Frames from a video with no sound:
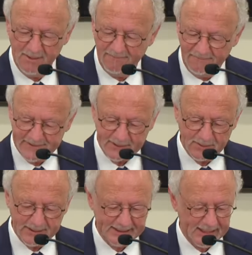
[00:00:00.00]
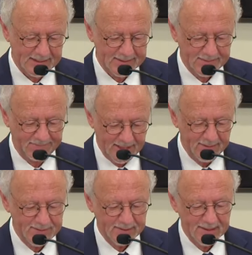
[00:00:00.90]
Physical attacks,
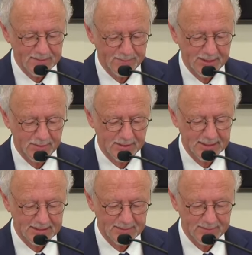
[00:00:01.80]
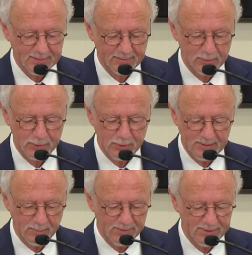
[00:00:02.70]
violence against minorities, usually
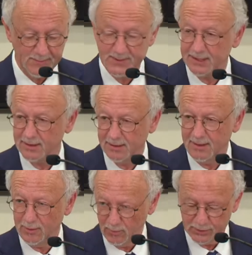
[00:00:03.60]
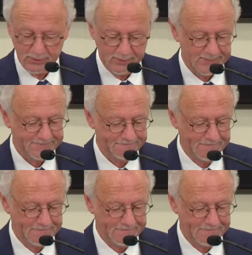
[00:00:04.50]
Muslims and Christians.